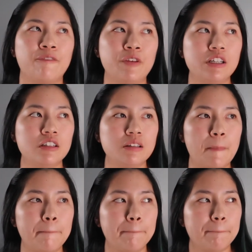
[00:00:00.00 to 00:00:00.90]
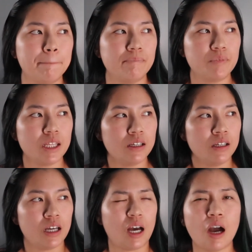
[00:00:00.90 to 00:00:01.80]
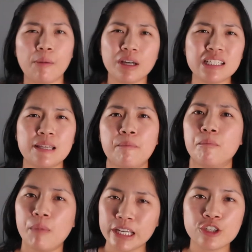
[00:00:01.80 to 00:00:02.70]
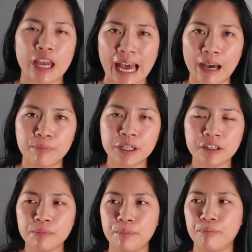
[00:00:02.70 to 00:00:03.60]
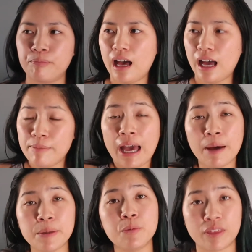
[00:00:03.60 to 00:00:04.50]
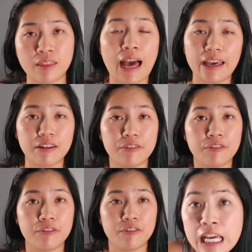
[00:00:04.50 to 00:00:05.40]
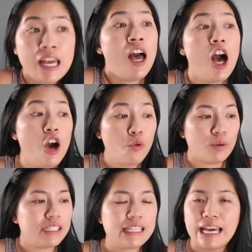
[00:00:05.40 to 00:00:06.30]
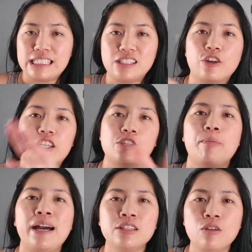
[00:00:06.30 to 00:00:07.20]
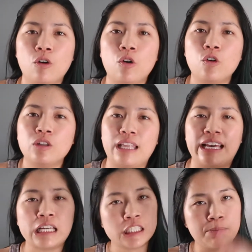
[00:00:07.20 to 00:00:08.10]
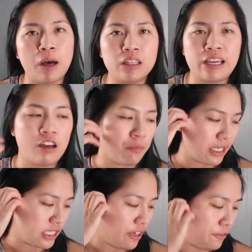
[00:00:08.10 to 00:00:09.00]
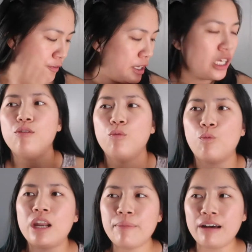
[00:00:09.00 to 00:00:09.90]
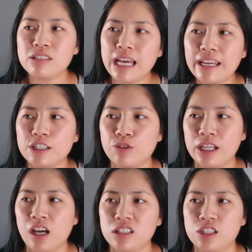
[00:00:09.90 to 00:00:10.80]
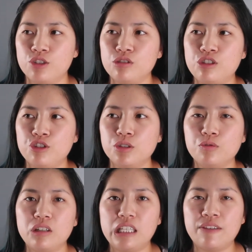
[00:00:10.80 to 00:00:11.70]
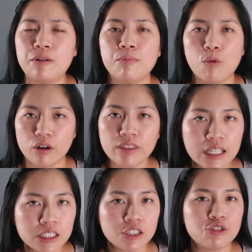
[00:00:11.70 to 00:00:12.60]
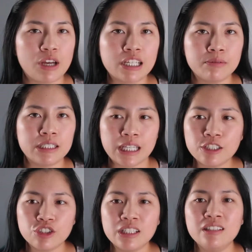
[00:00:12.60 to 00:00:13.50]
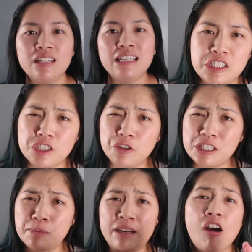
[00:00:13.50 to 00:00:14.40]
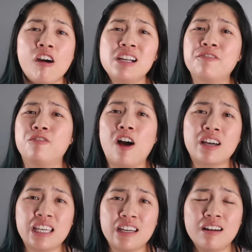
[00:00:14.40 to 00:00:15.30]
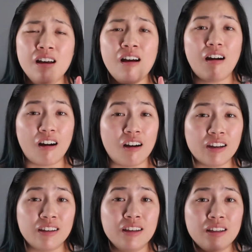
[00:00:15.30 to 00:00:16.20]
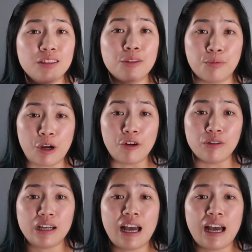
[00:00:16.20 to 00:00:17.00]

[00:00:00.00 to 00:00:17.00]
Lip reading: feel, I'm not gonna say much happier. I'm happy with life. Oh, yes. Okay, so back to the whole like spotlight on myself. When I'm outside, I try not to do even more things to attract attention. So it's been hard vlogging on the road.